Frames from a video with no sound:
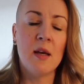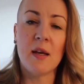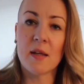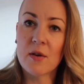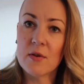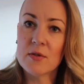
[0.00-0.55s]

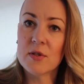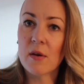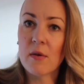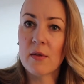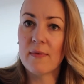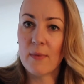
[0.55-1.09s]
It goes
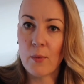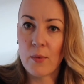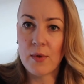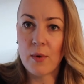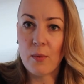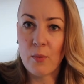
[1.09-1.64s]
through
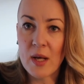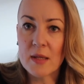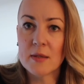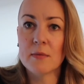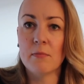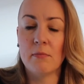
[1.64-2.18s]
the
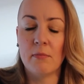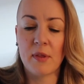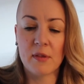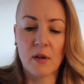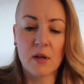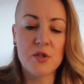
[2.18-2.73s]
Welsh
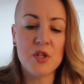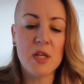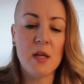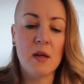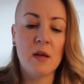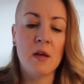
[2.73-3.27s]
mythology